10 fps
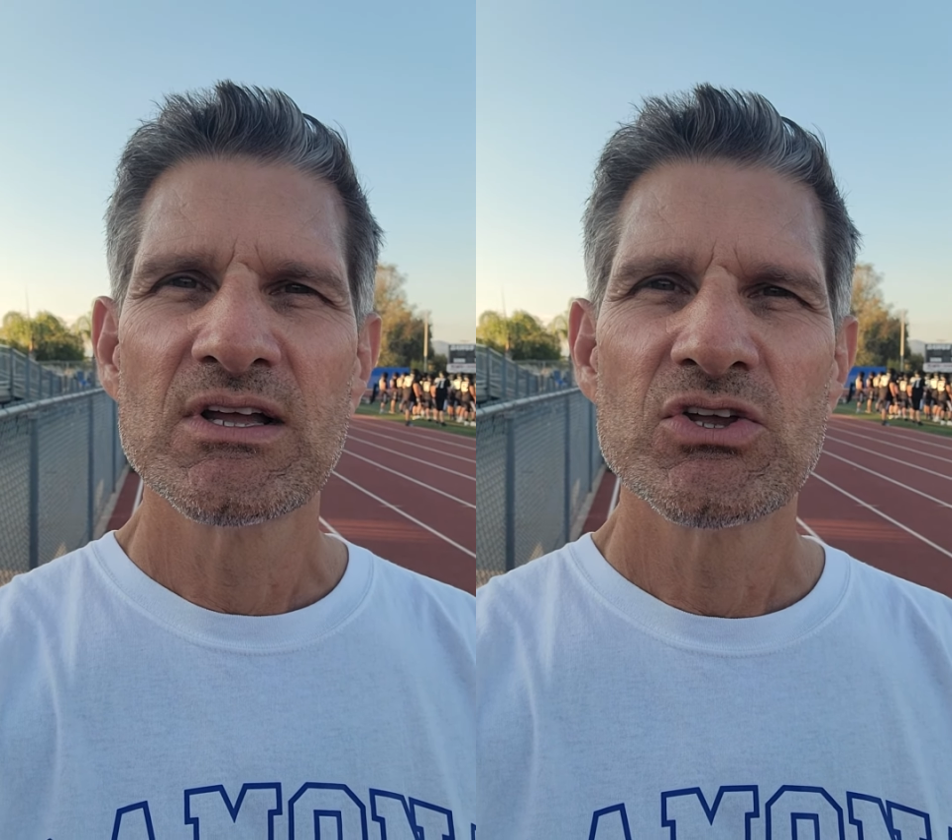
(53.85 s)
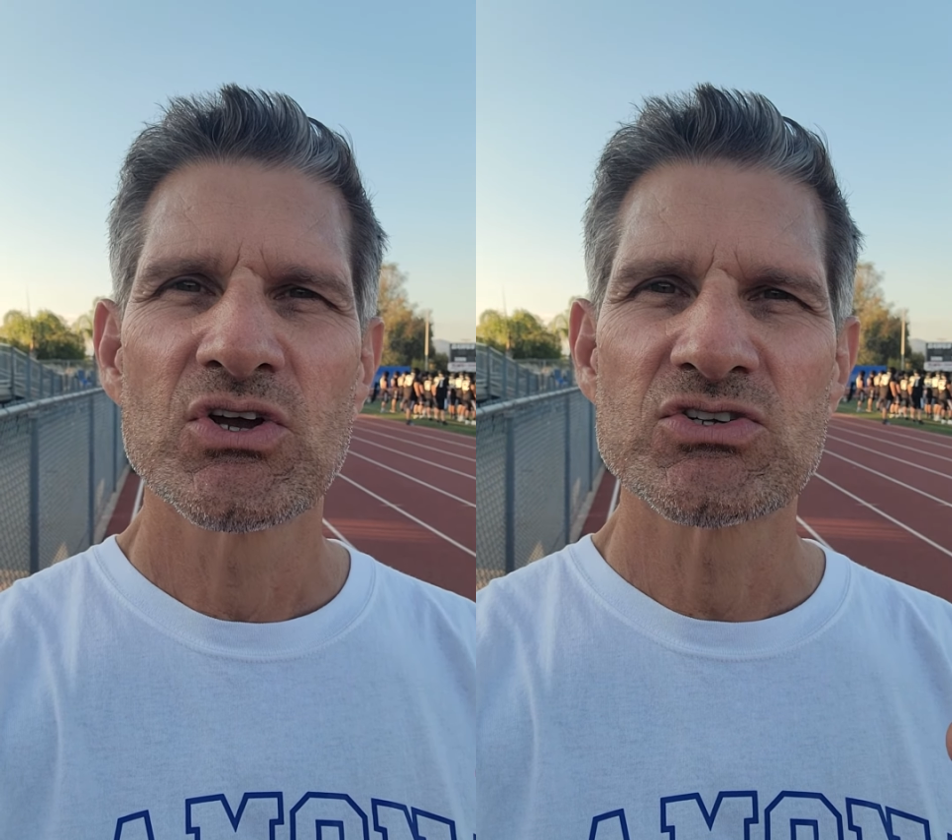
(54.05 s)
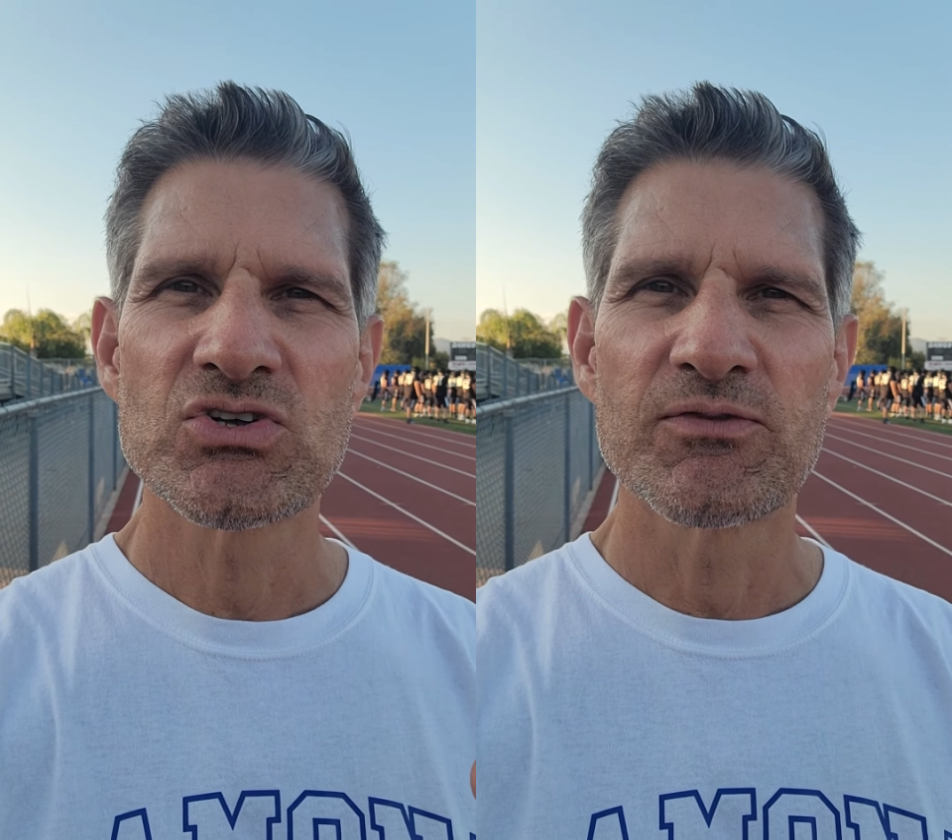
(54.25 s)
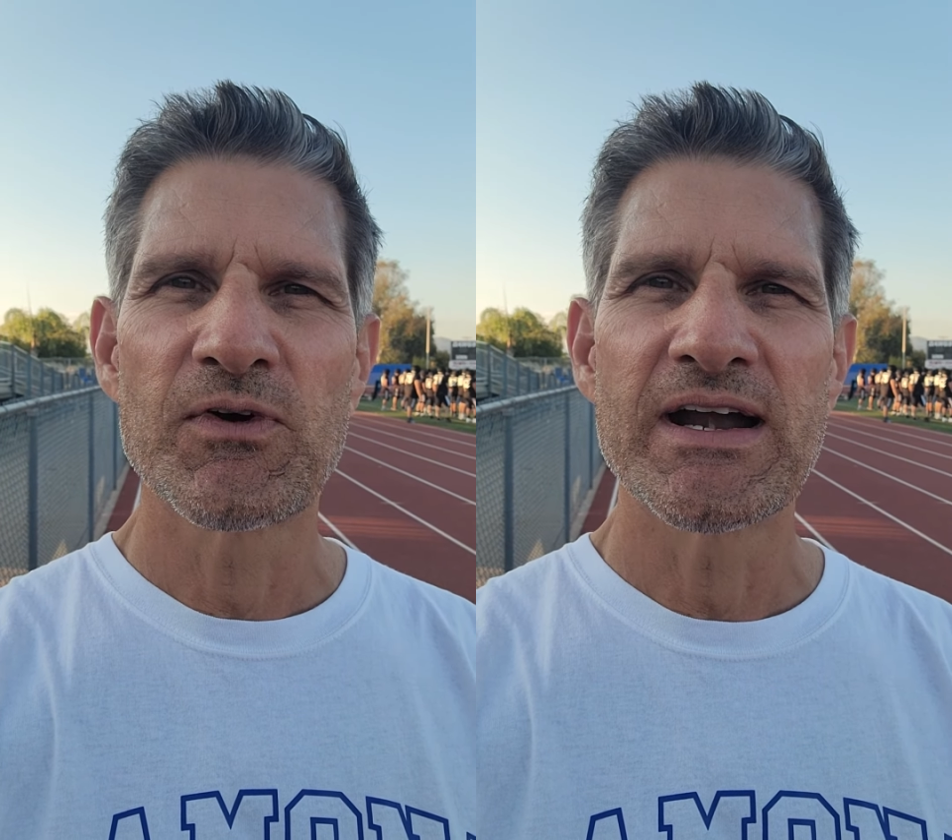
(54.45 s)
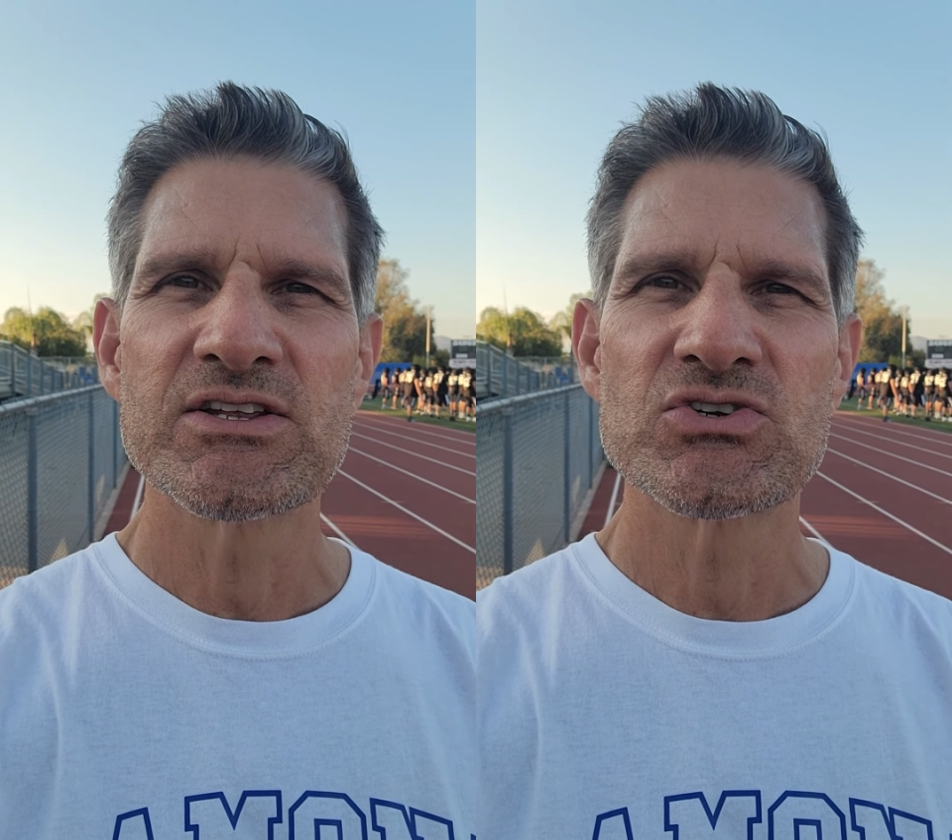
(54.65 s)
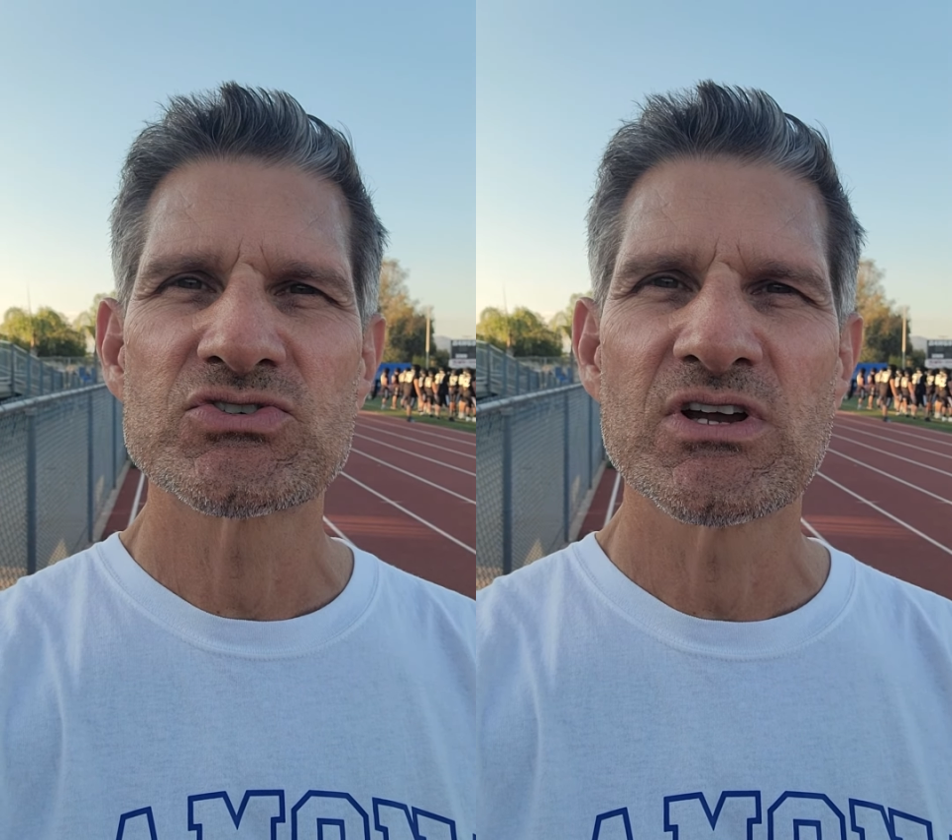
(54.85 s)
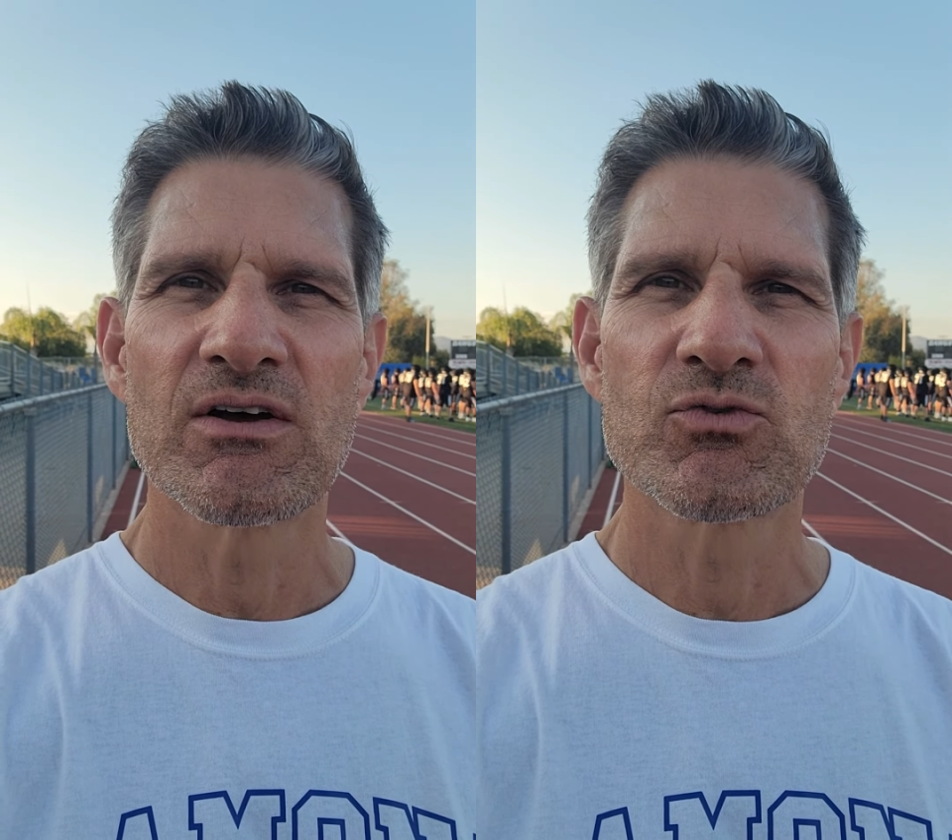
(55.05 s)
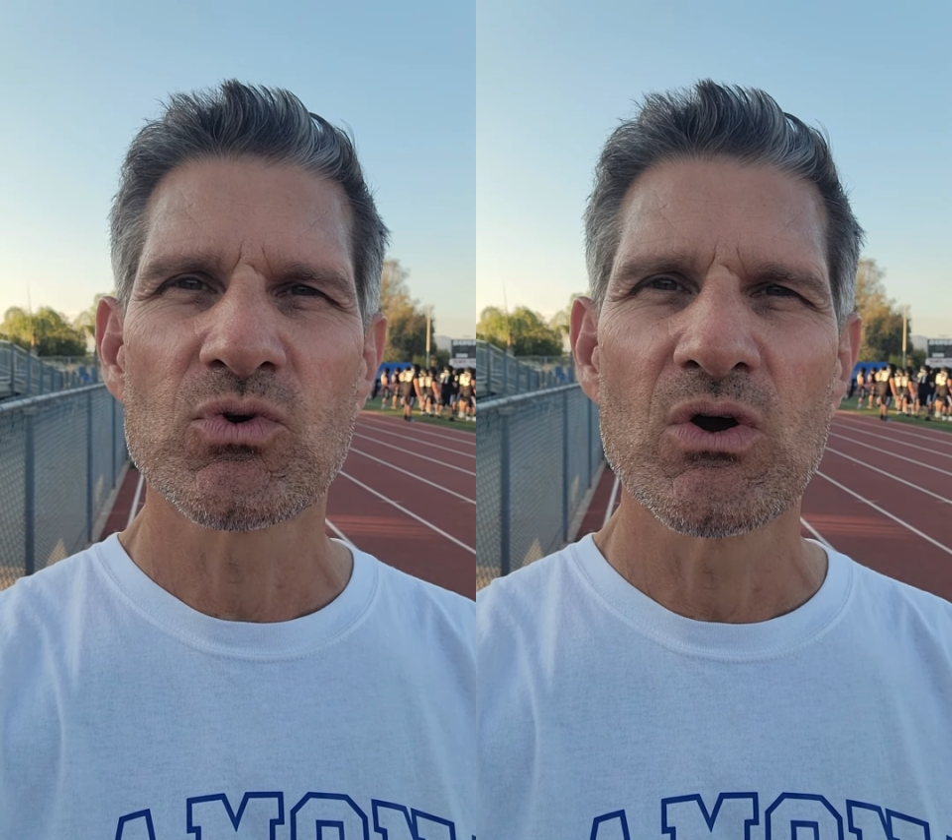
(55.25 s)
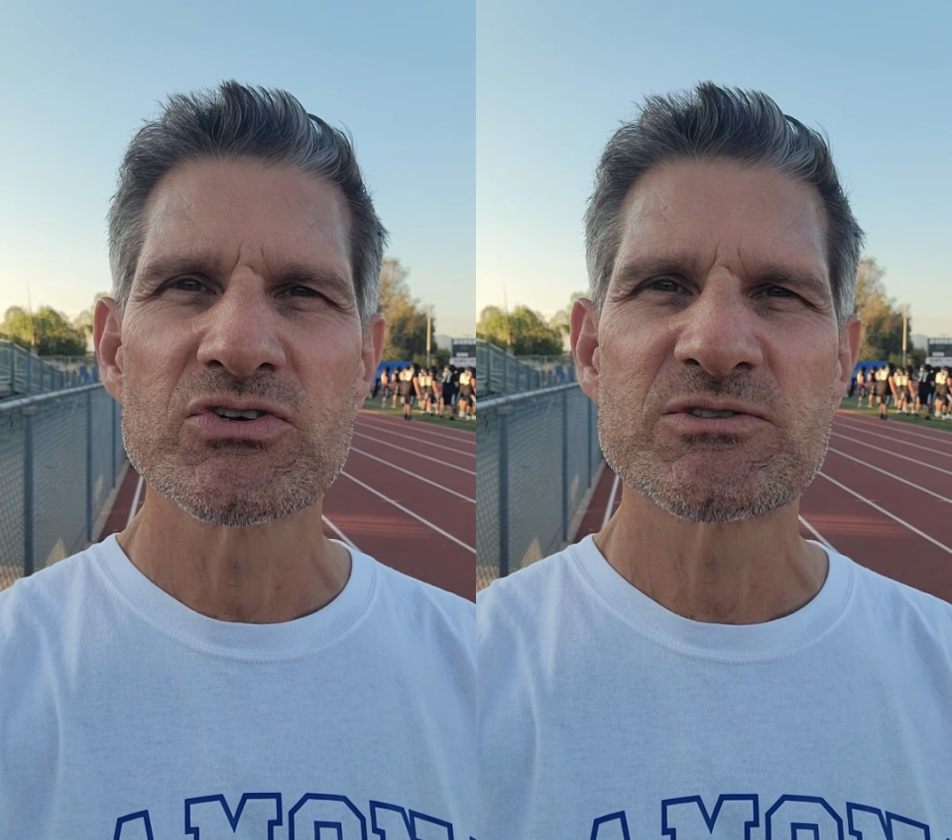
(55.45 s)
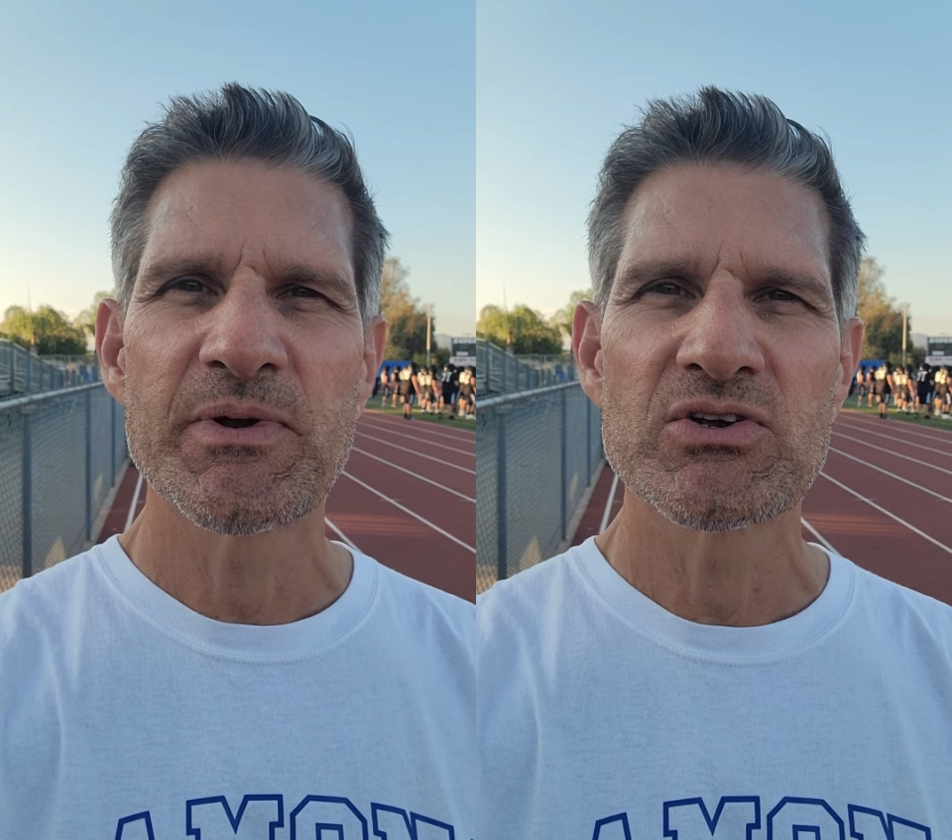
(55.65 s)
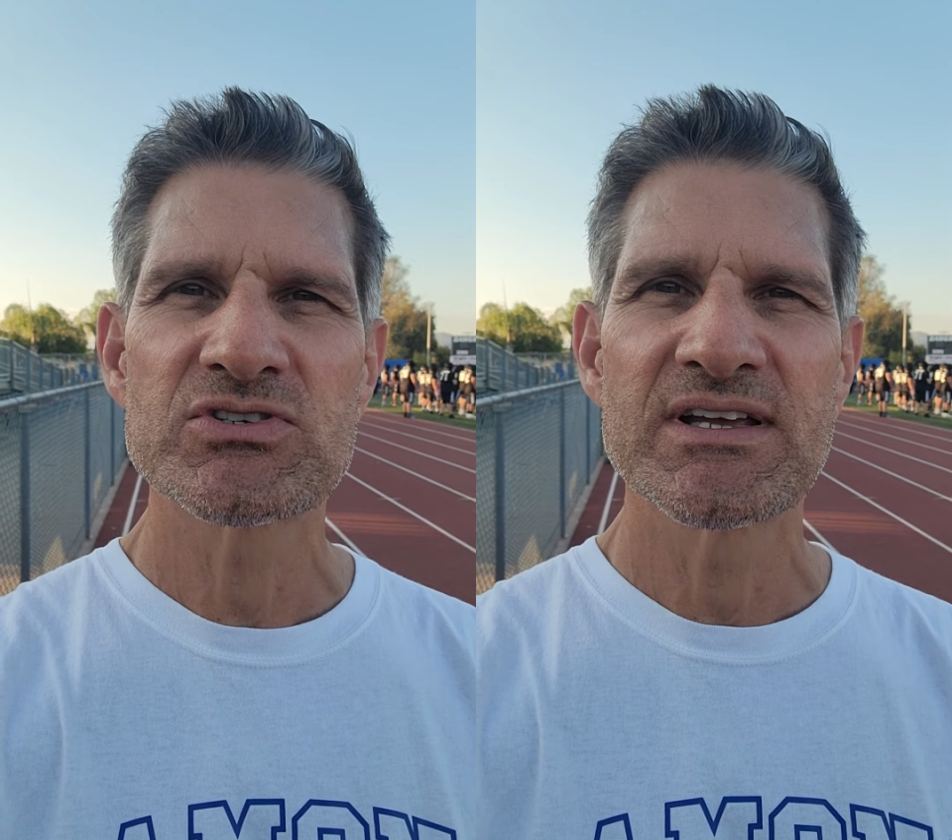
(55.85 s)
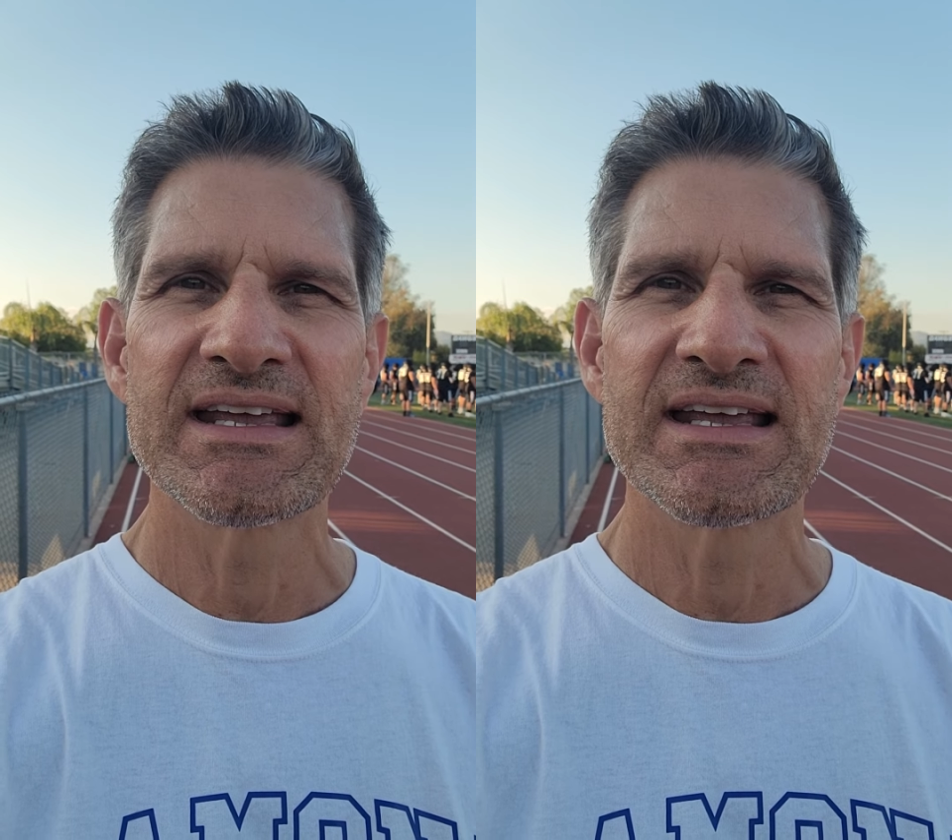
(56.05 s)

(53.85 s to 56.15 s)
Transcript: you're going to start finding yourself growing spiritually,